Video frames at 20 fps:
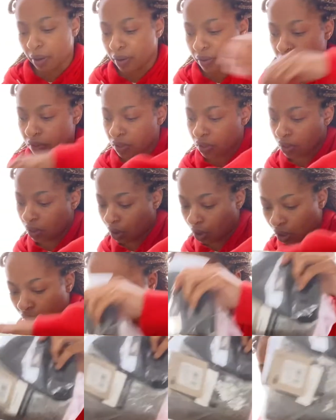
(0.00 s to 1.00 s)
of
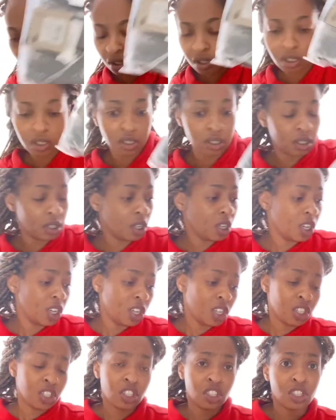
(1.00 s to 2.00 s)
socks,
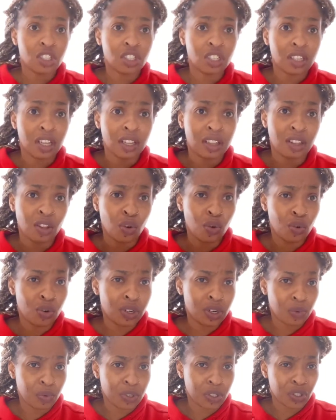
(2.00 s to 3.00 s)
just so that the
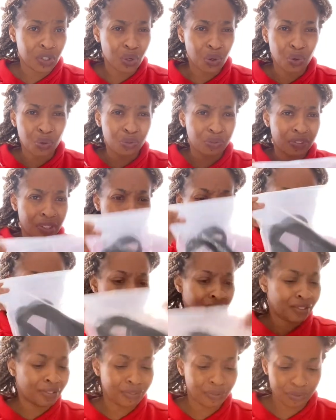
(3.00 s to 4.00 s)
order was over
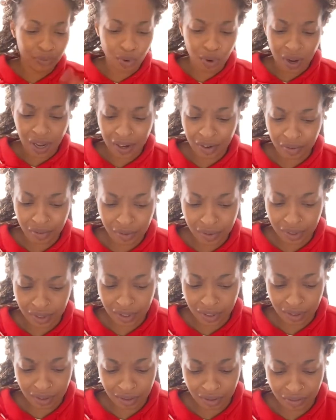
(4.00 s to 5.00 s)

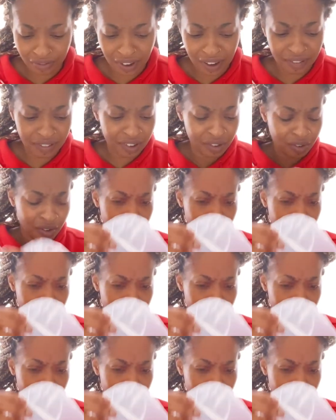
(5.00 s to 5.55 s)
400, 500